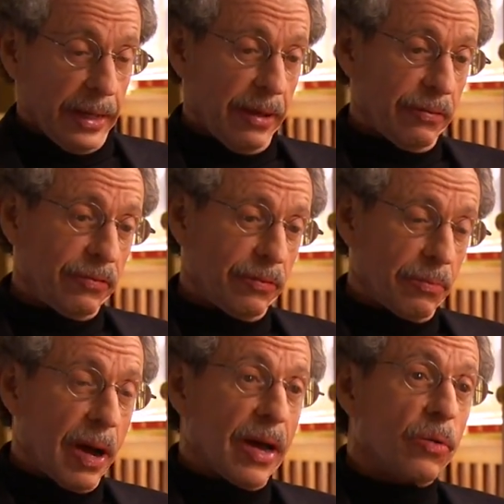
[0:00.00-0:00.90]
if
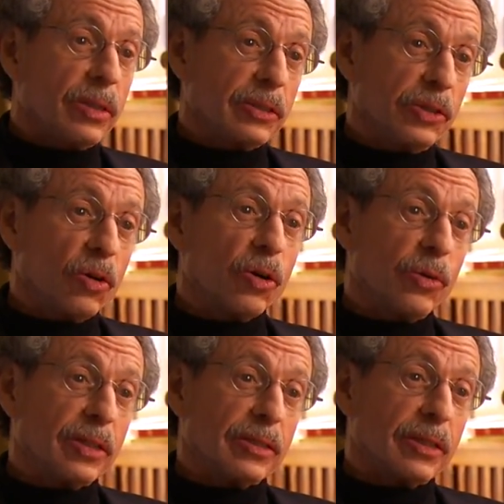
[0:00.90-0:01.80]
my will and your
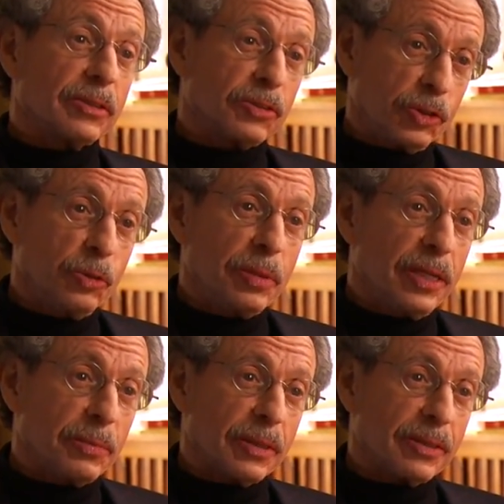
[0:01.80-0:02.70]
will are two
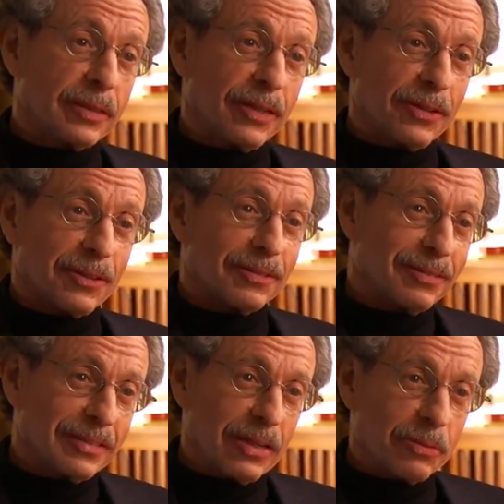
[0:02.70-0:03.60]
people that
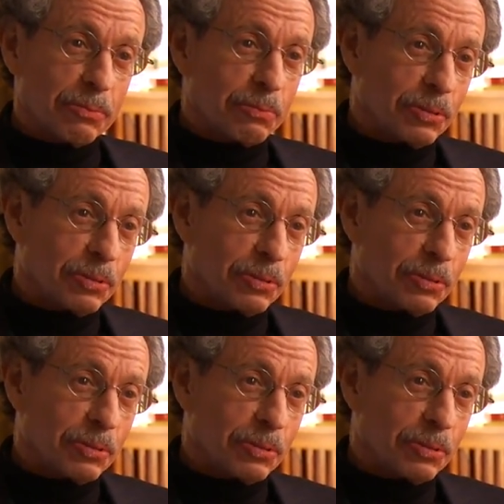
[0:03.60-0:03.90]
are